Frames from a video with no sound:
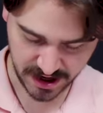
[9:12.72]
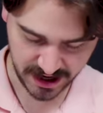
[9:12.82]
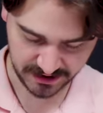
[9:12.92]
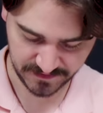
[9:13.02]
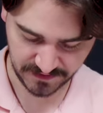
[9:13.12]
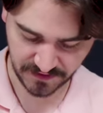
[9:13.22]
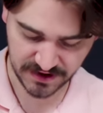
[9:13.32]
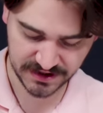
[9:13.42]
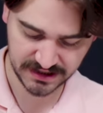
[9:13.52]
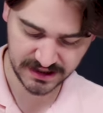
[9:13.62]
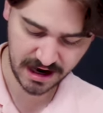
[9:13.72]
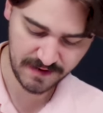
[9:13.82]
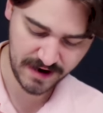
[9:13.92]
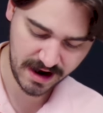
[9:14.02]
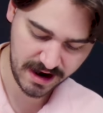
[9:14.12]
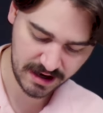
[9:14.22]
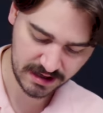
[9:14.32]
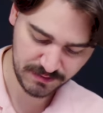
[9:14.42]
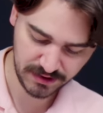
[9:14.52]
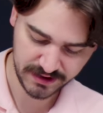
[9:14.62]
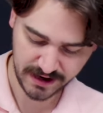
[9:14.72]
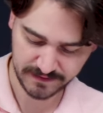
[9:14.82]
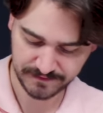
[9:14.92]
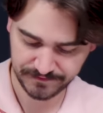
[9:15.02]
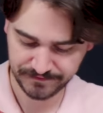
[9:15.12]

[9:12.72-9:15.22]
All right, the first thing that caught my eye, I'm gonna pull it out.